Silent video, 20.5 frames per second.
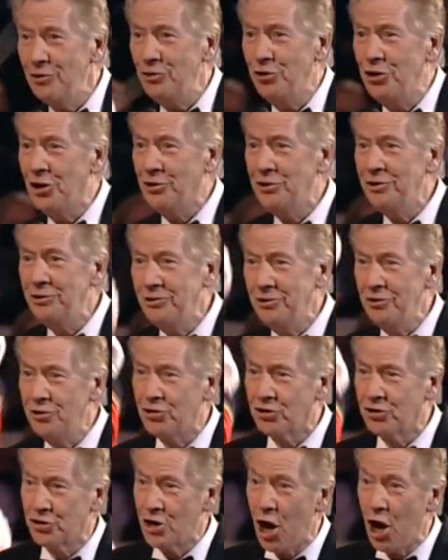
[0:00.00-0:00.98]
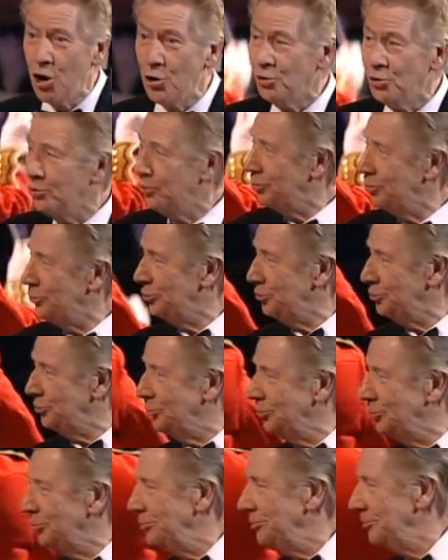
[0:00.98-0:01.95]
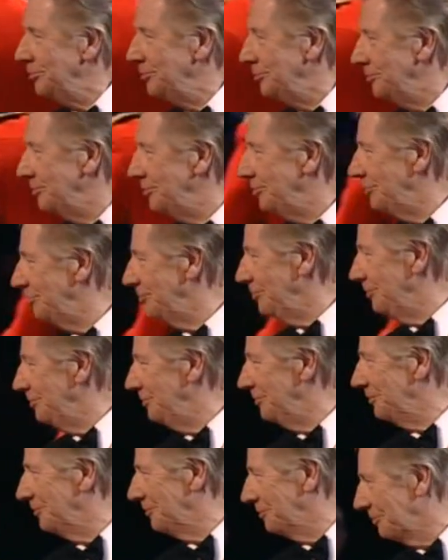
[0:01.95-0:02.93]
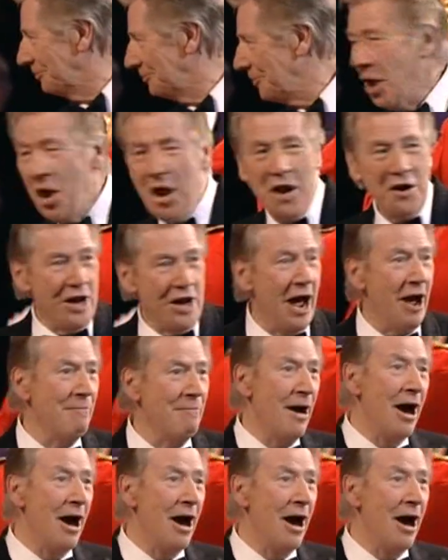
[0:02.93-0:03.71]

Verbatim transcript: Those old-fashioned songs, the jokes and stories about days gone by made